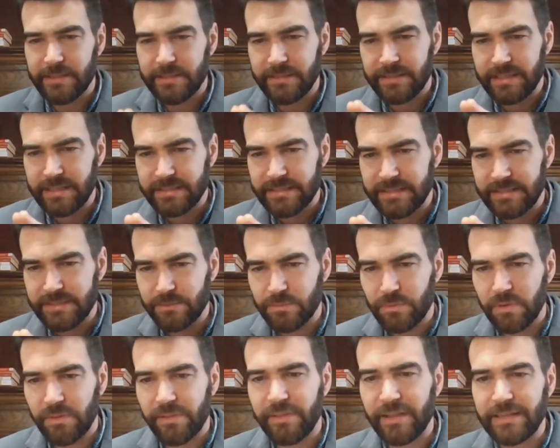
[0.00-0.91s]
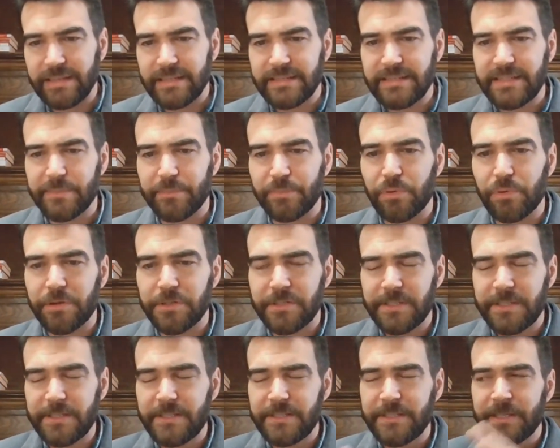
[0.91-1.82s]
That is one thing that's
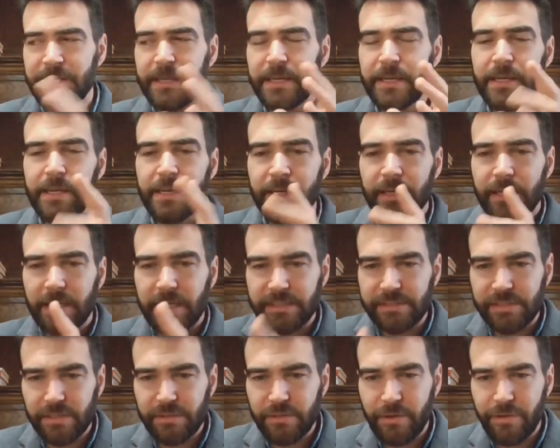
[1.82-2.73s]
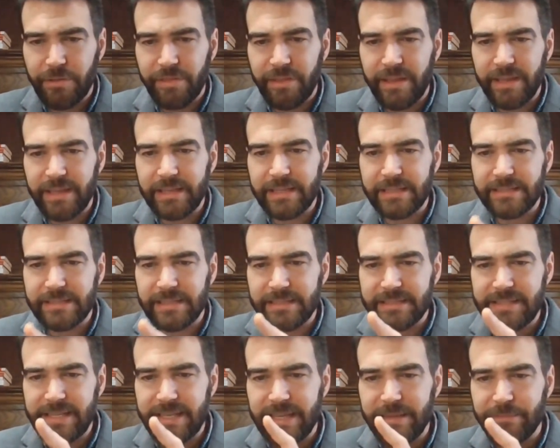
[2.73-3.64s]
important. Another thing
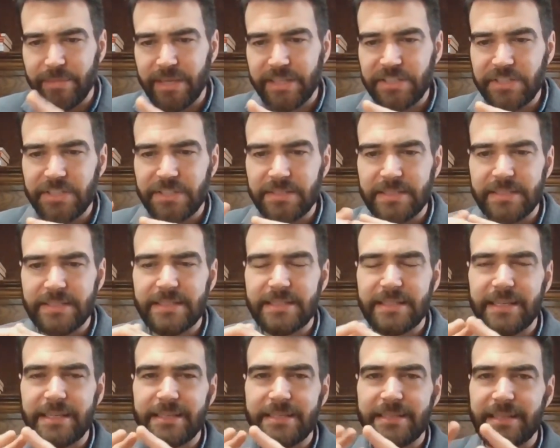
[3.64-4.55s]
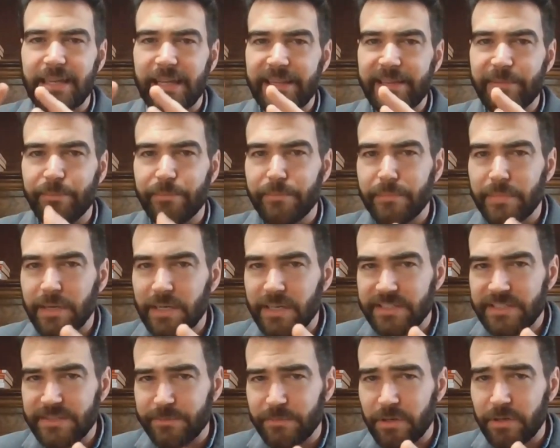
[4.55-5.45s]
that he mentions is that
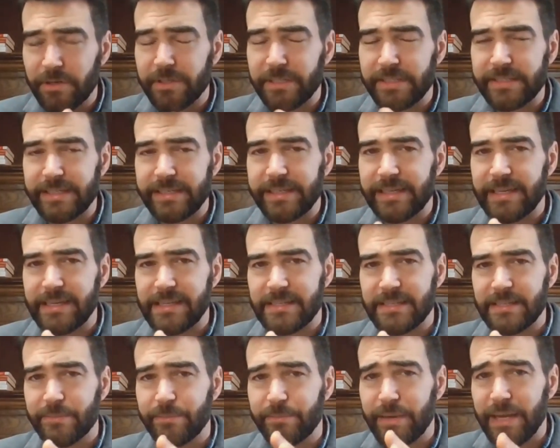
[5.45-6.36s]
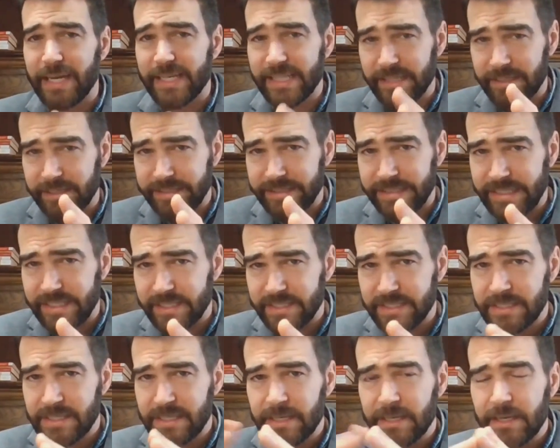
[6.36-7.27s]
mass marketing is a bad
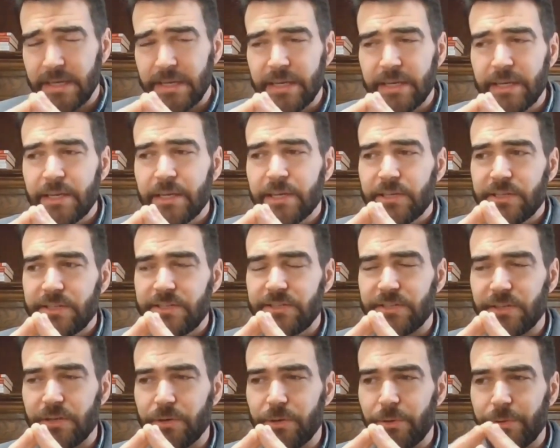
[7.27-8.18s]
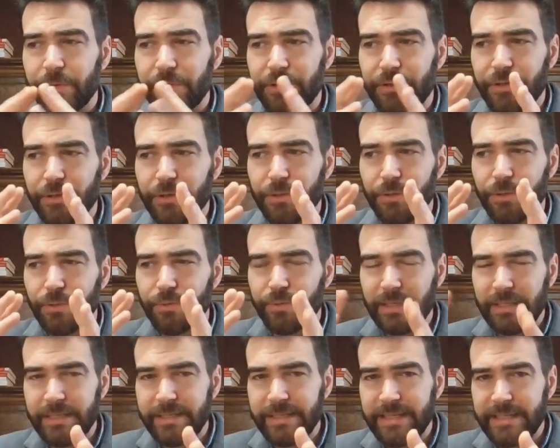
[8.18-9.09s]
idea. So you
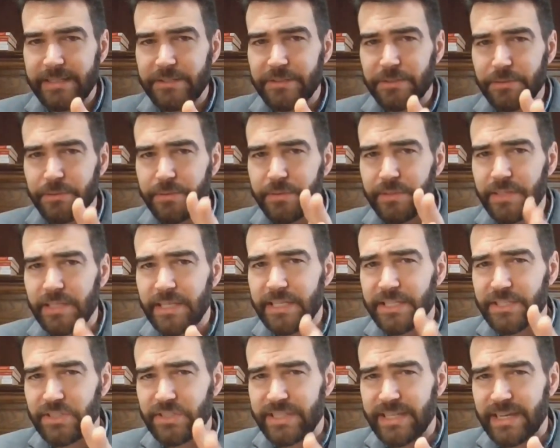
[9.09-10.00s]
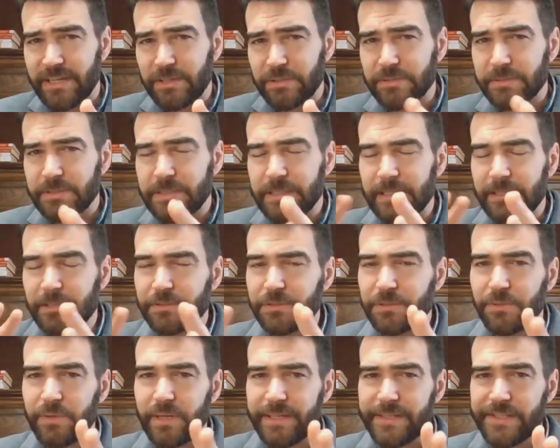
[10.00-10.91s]
really need to niche down.
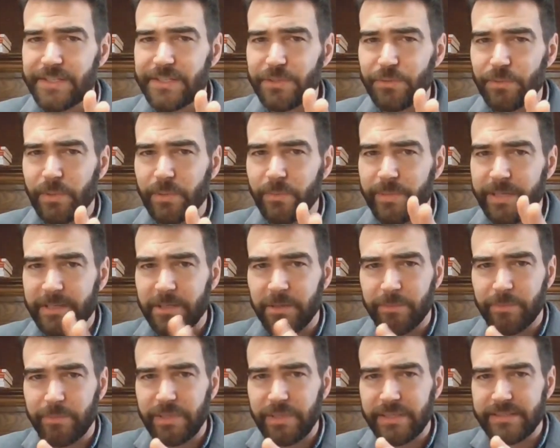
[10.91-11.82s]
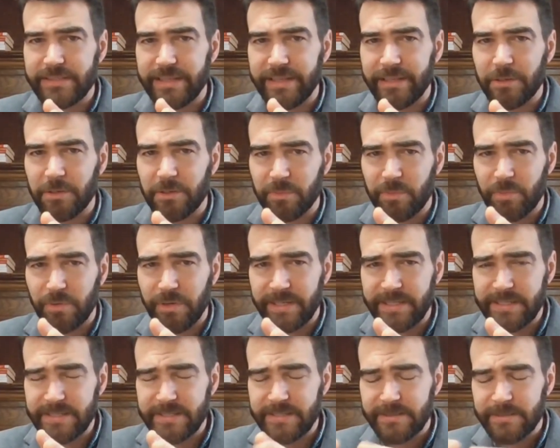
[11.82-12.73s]
Otherwise, you will be competing on
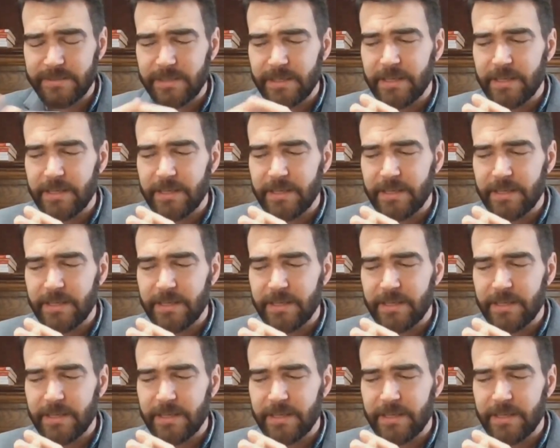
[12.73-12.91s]
price.